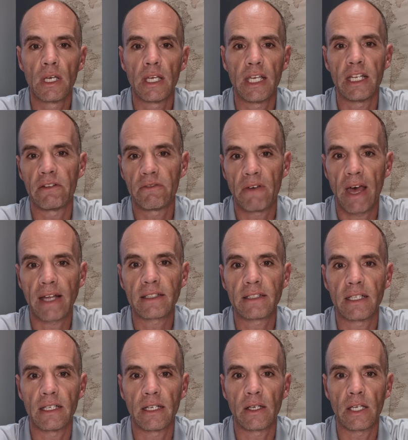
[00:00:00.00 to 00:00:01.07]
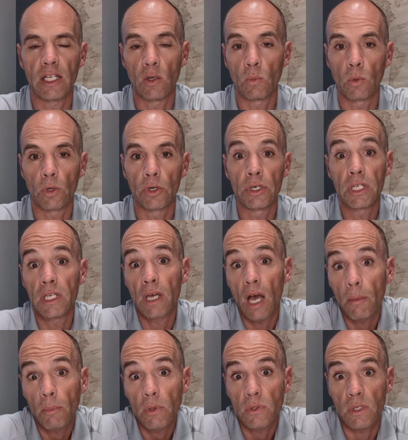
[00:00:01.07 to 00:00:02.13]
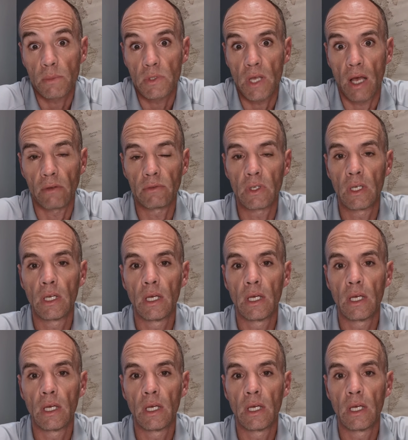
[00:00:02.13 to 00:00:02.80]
In effect, in a word, he humbles himself.